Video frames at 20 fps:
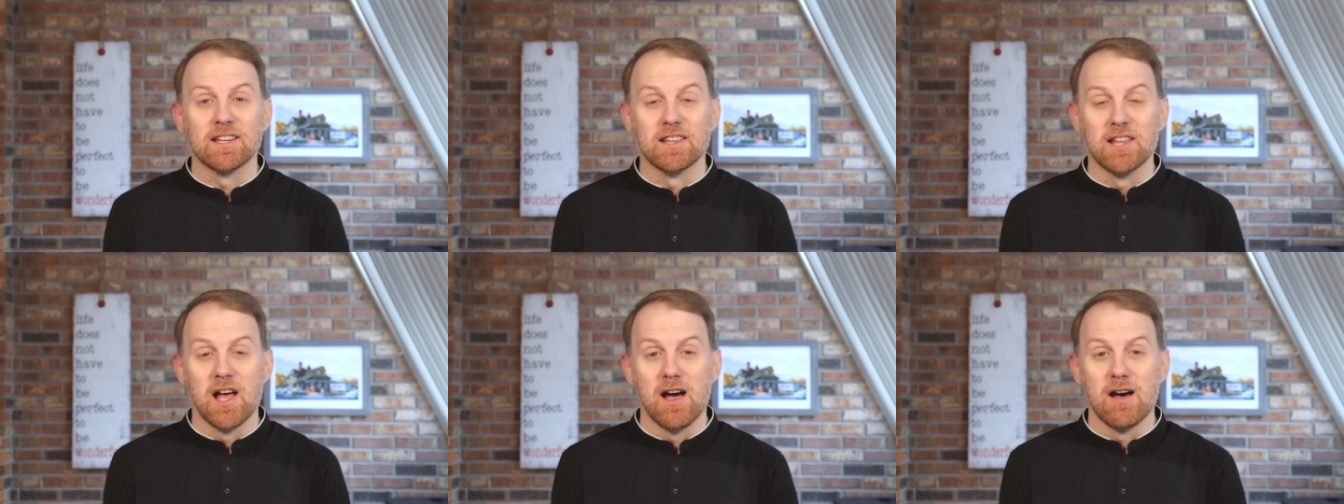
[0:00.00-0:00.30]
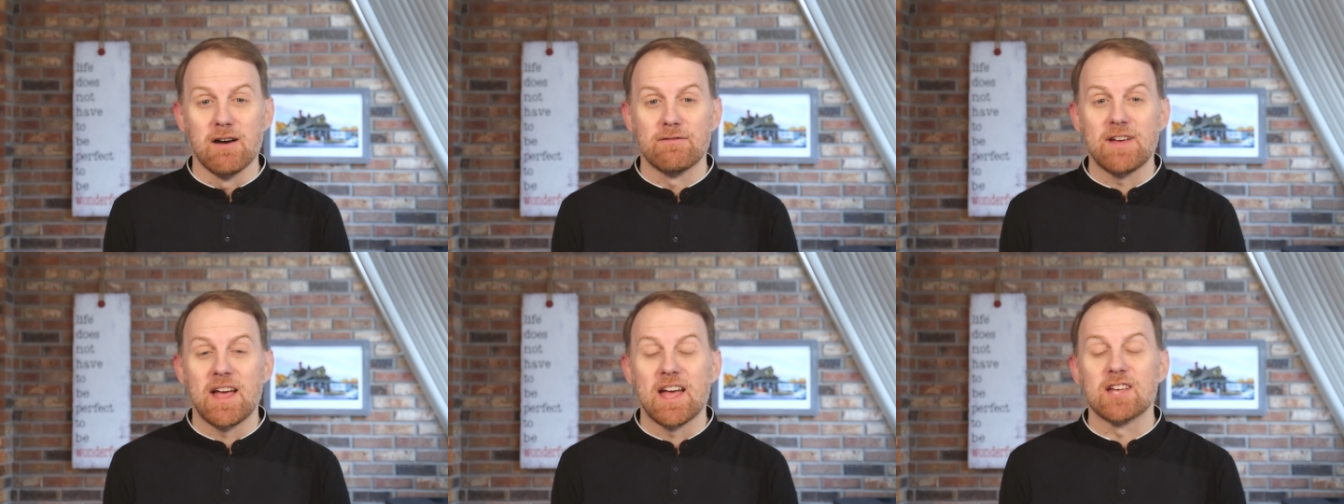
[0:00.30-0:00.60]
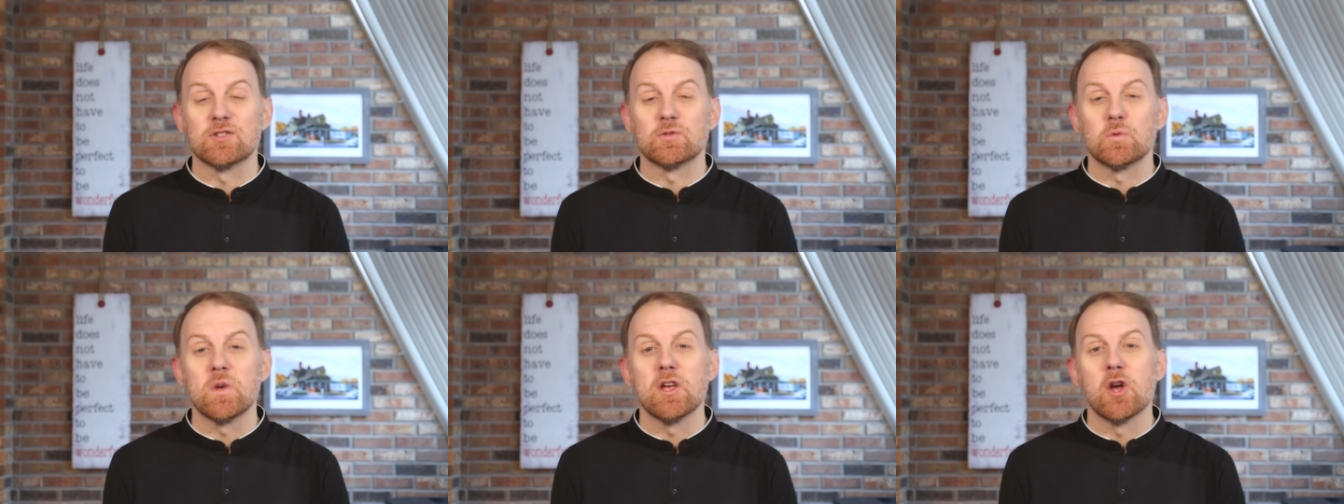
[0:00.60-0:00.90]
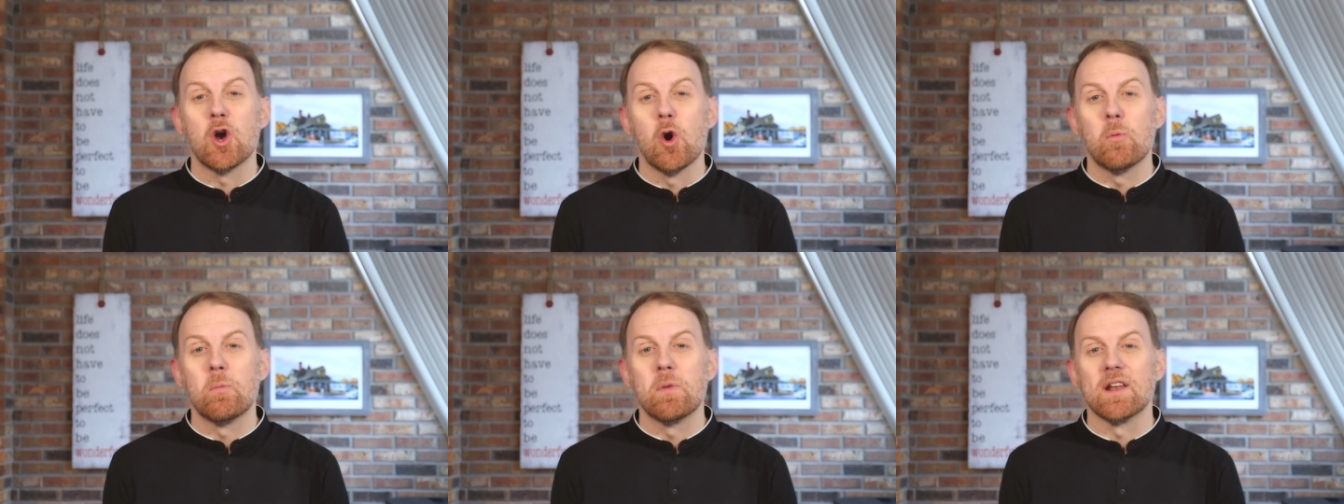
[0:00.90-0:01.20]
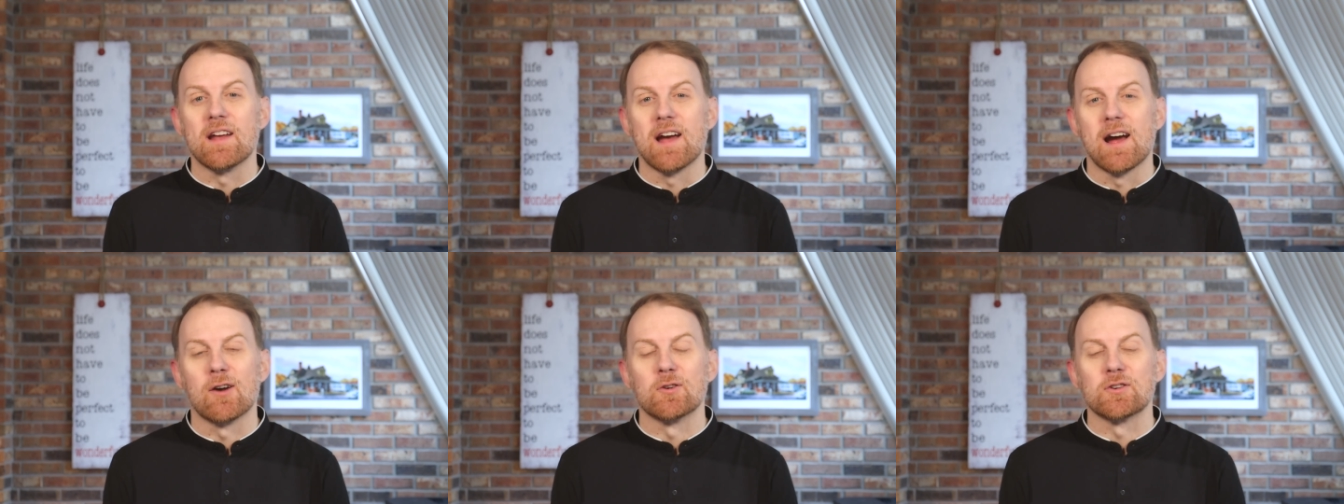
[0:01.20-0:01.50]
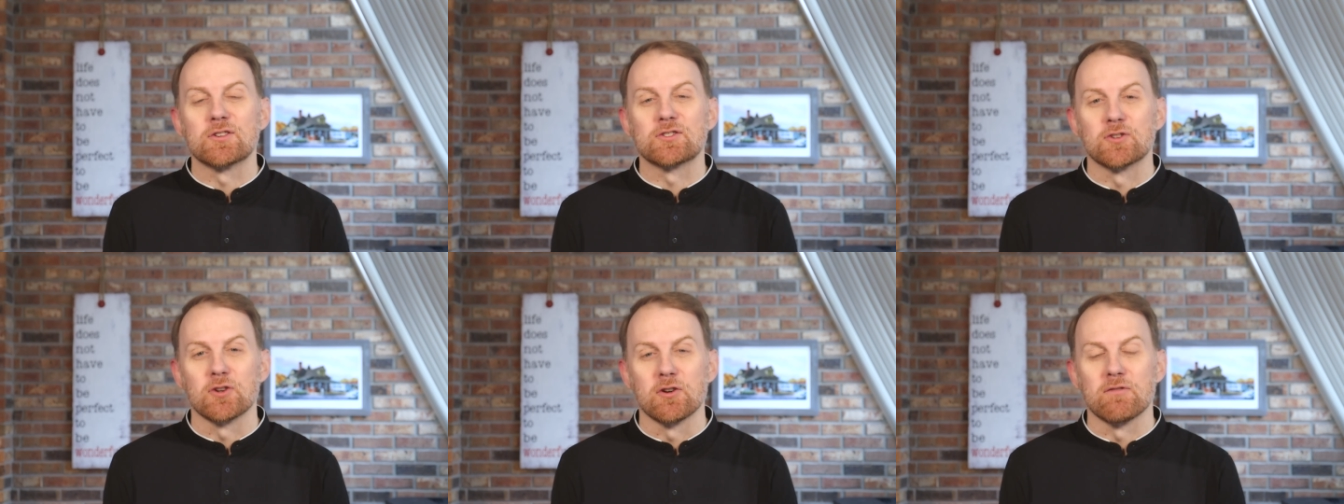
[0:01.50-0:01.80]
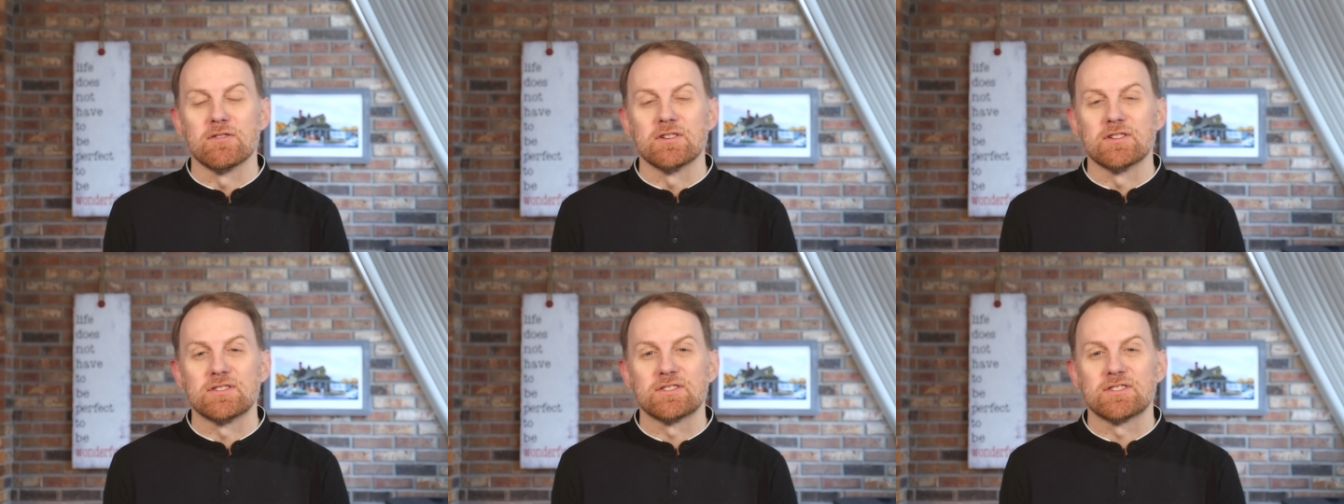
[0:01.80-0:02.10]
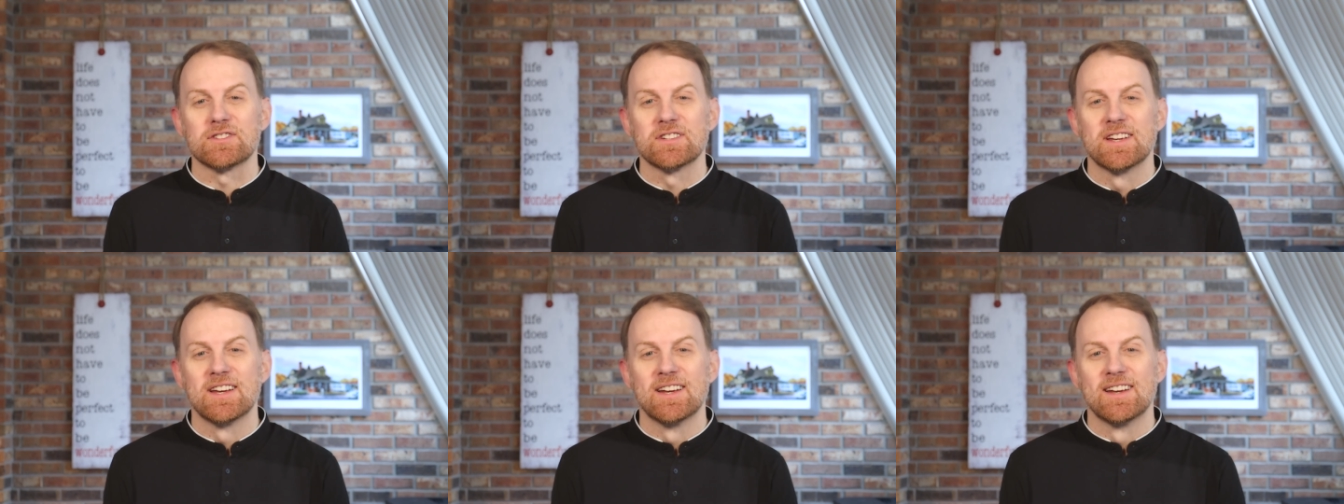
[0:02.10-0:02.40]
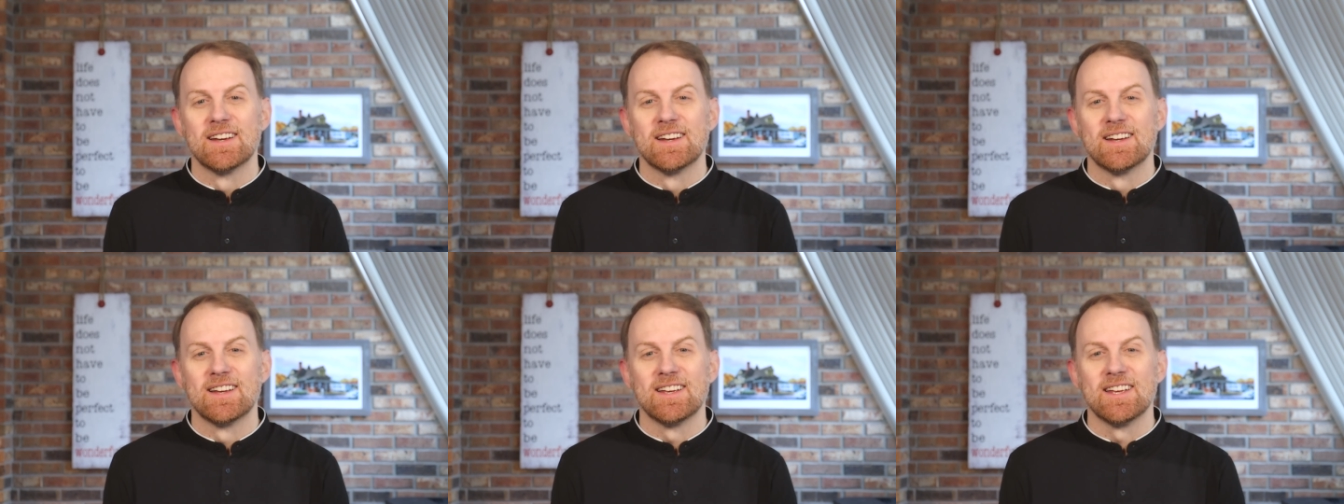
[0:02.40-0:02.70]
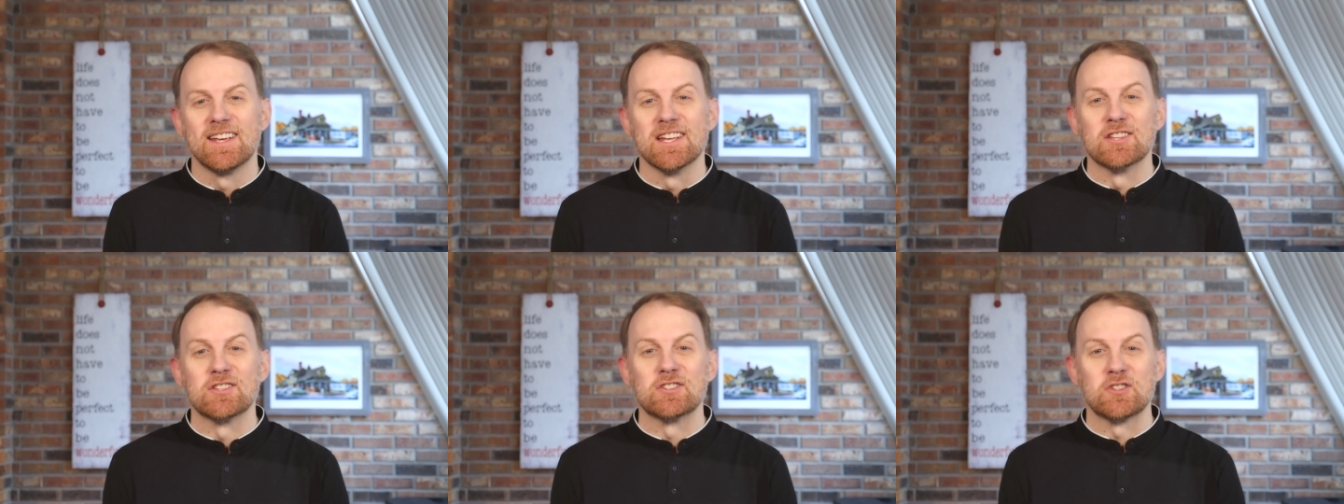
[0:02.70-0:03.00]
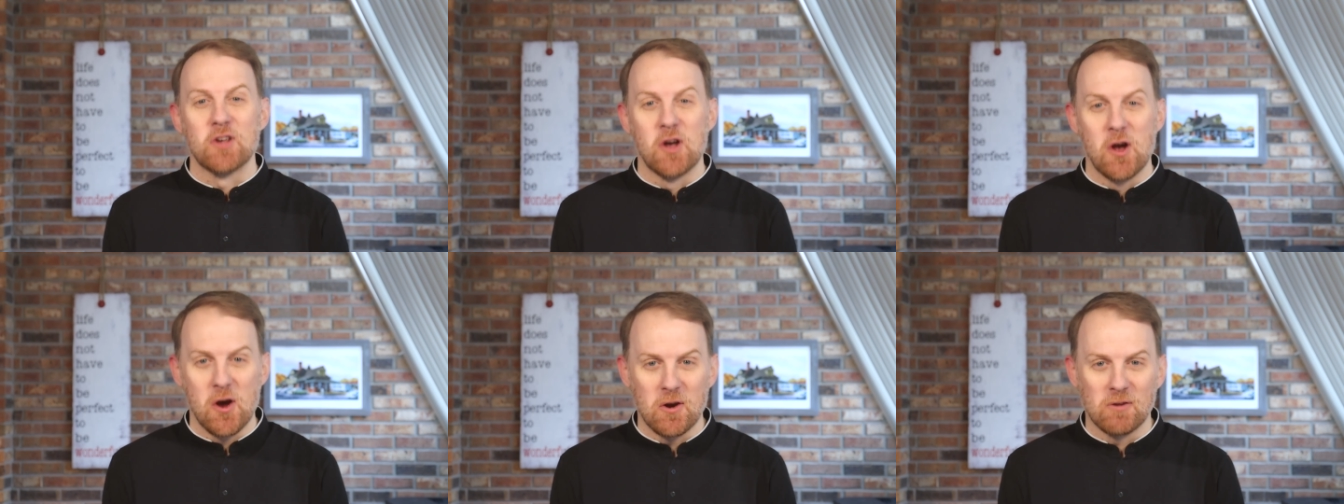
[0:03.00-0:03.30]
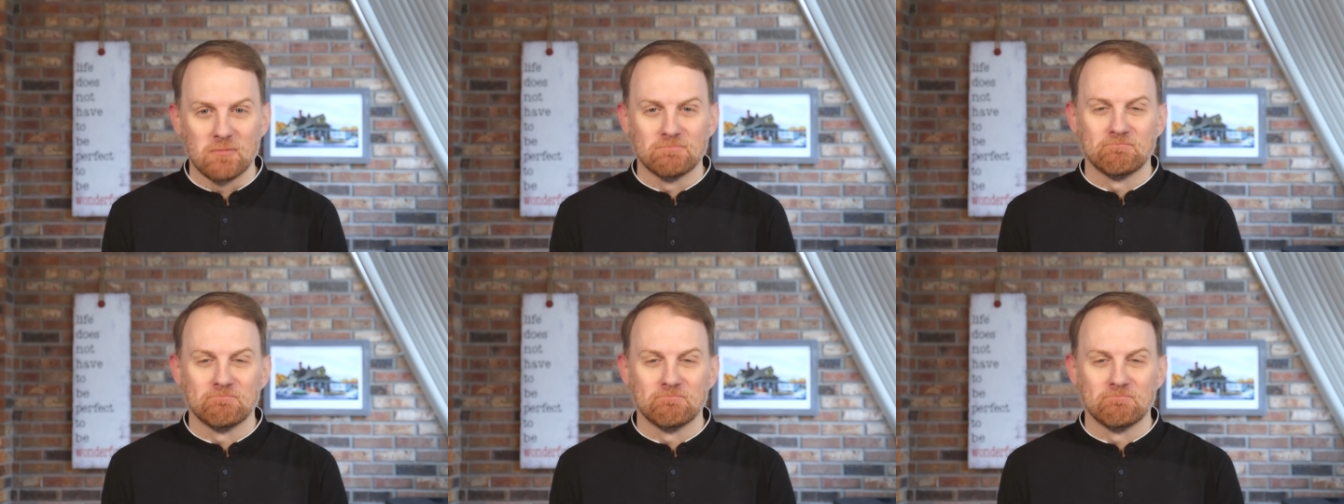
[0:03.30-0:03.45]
love as we open our service in song.